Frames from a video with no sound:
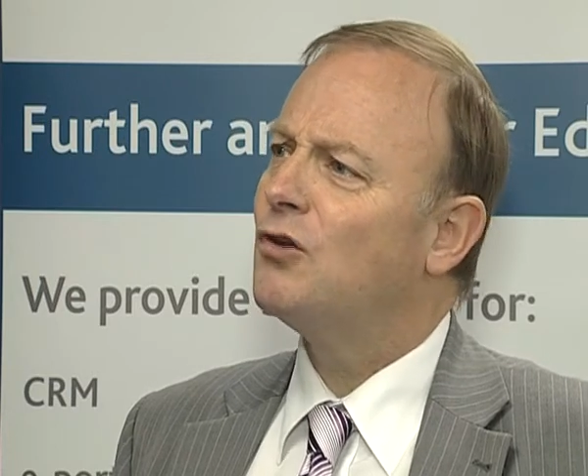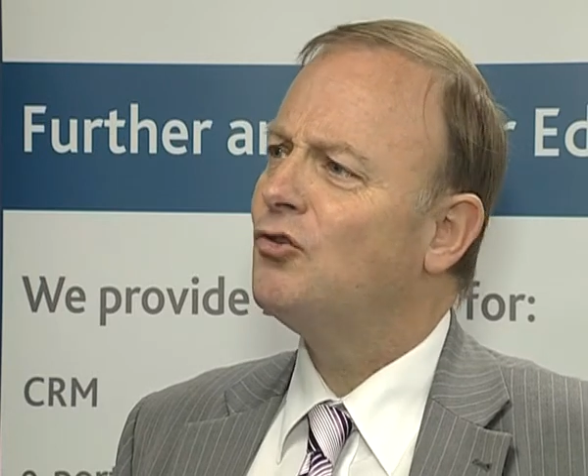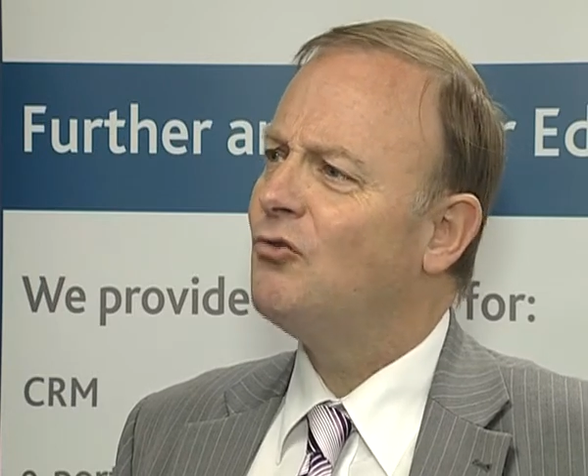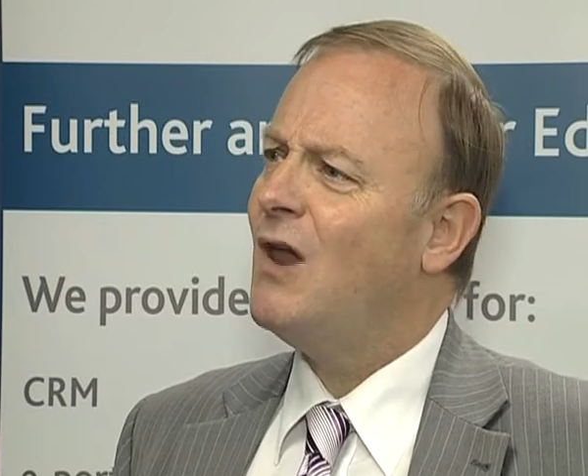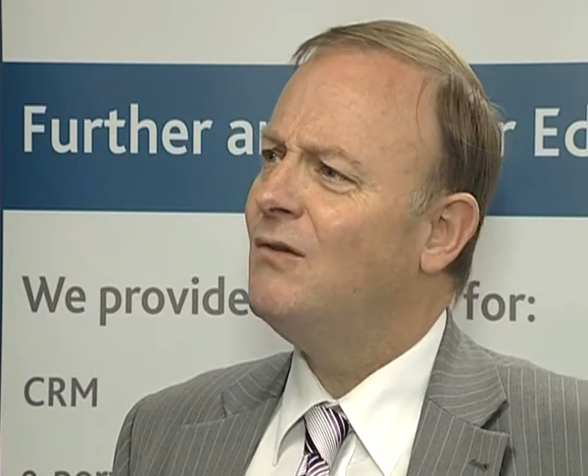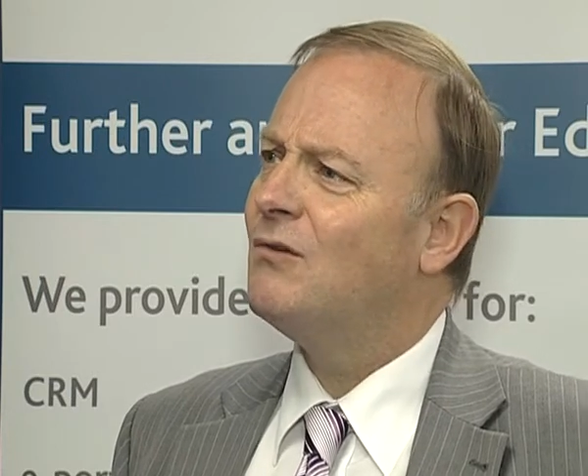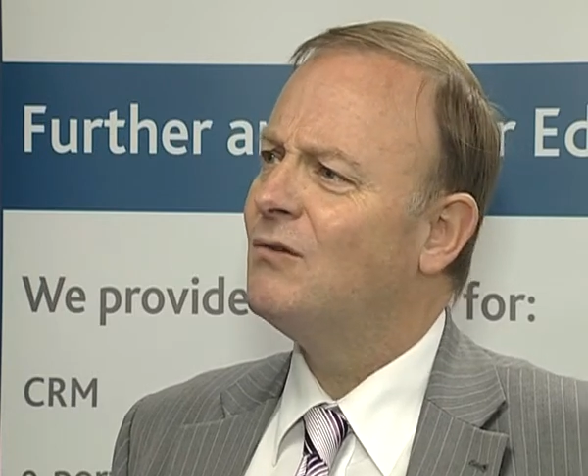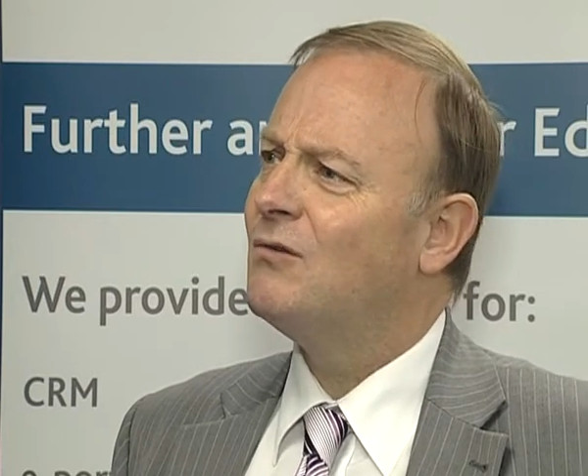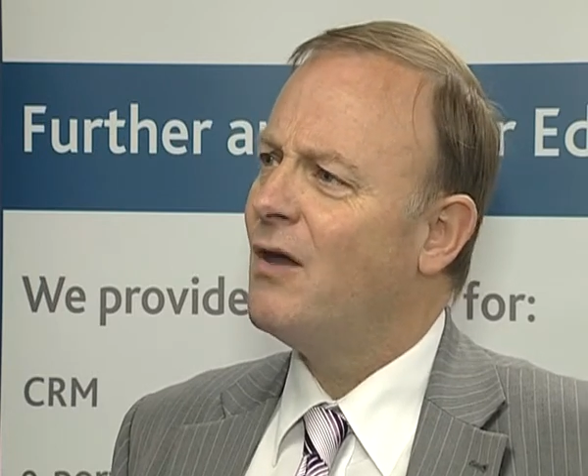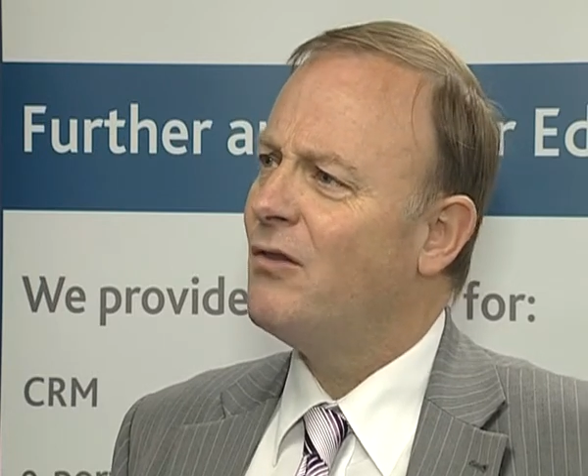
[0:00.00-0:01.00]

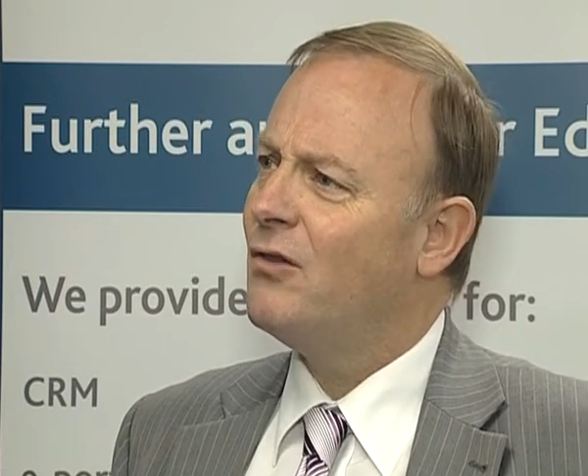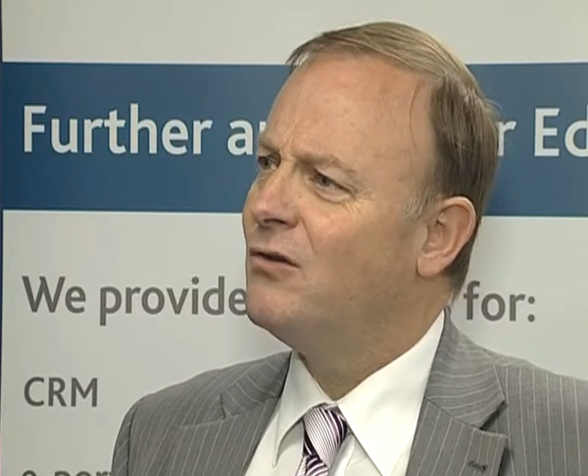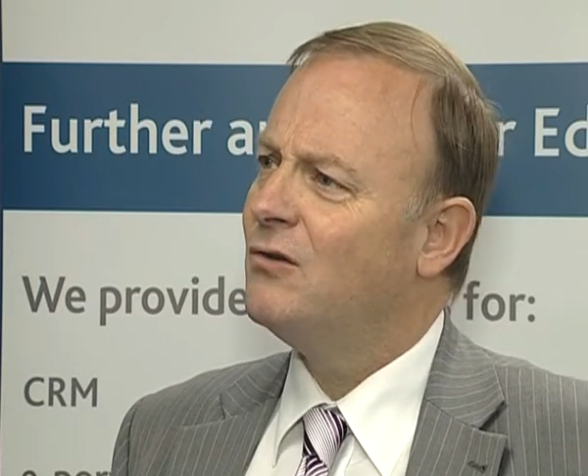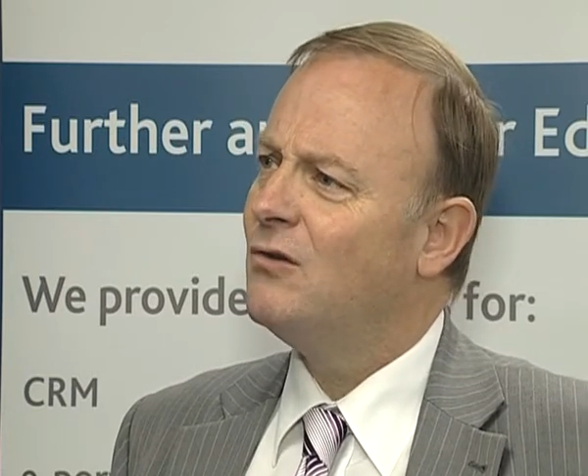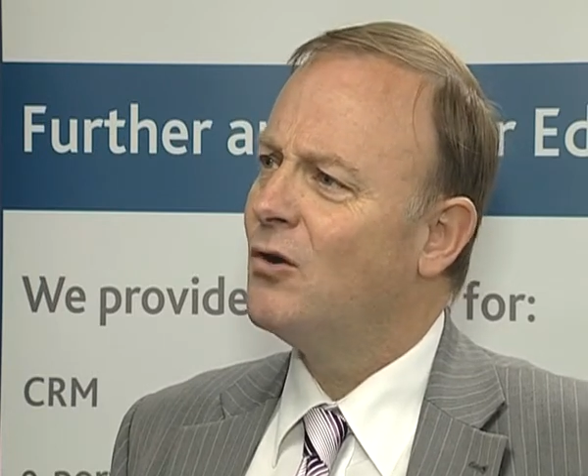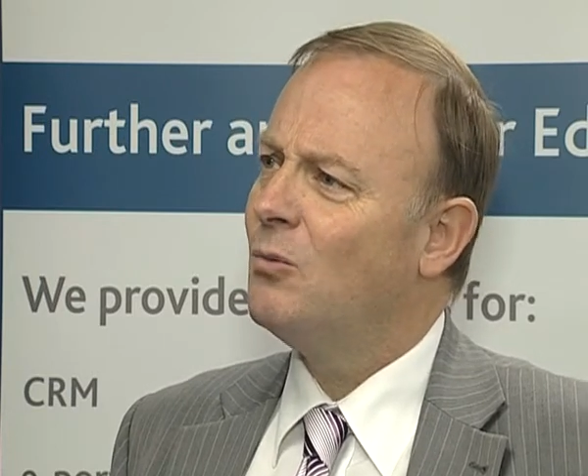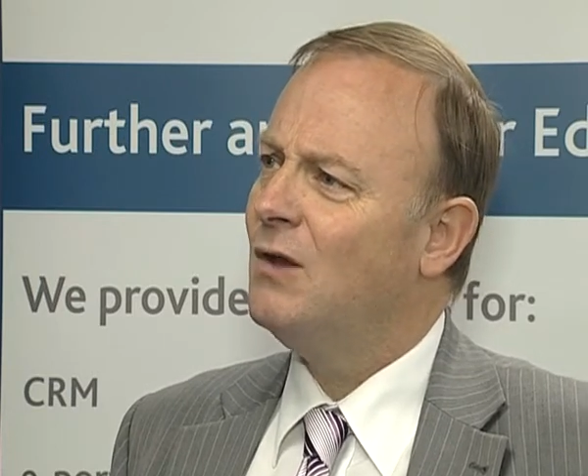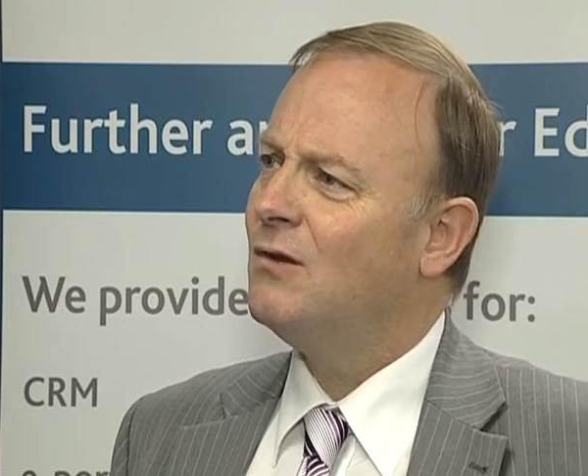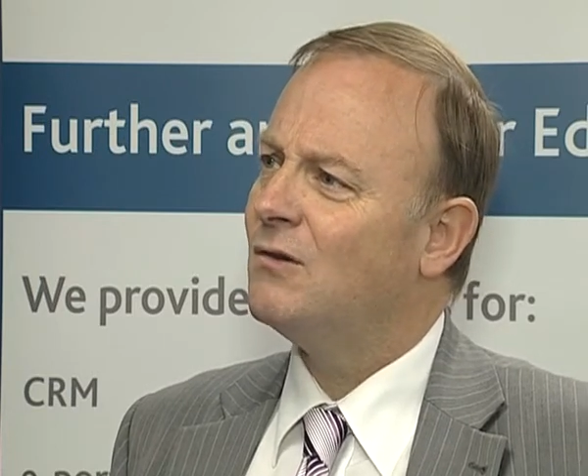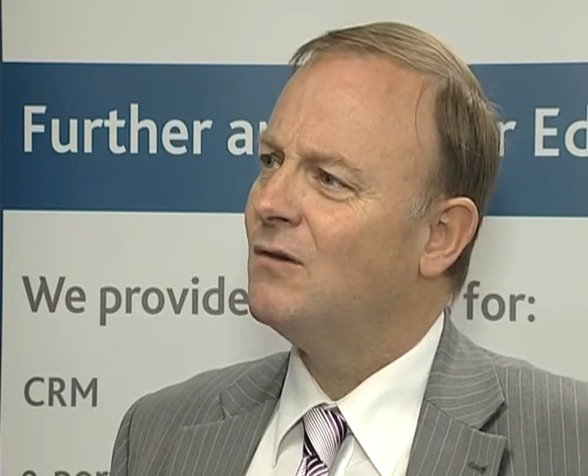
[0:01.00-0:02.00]
strengths rather than to their
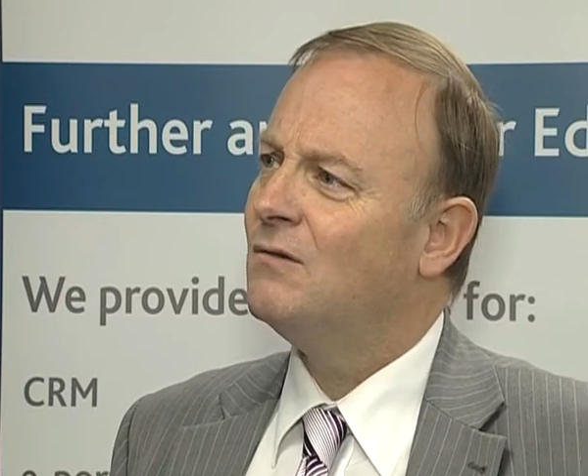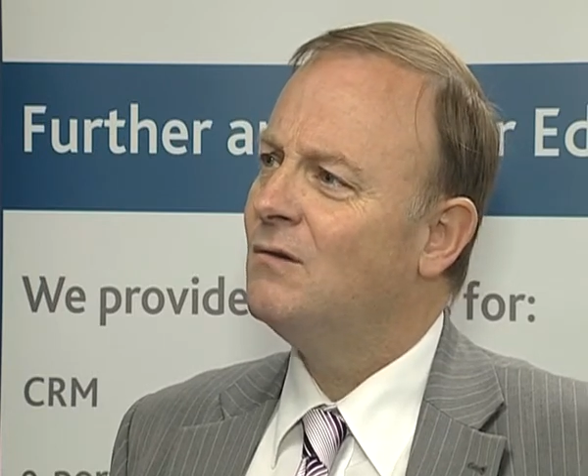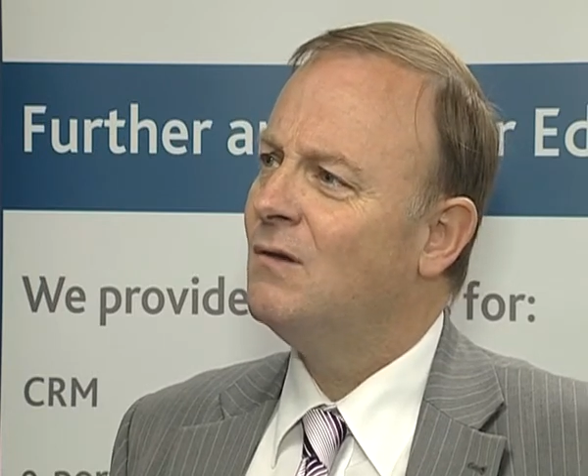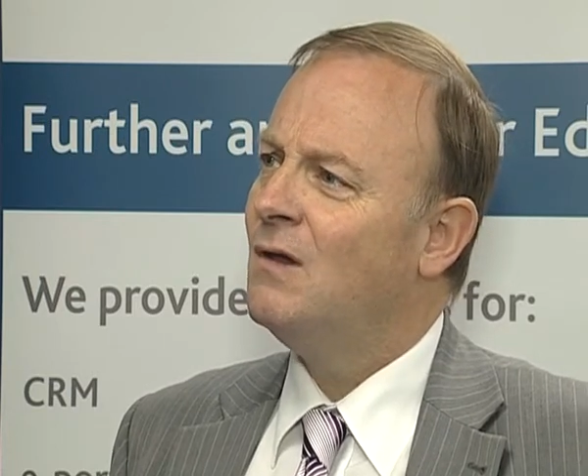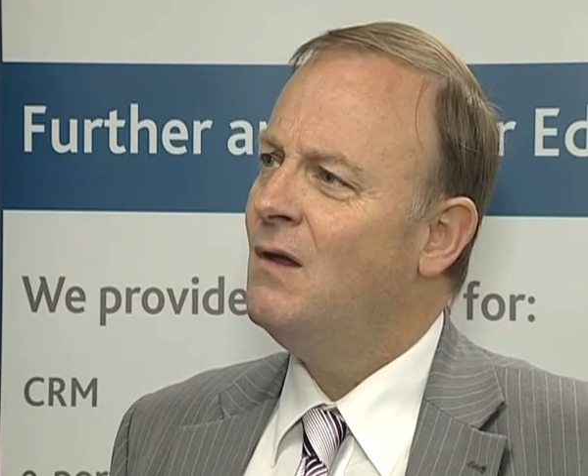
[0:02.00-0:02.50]
weaknesses.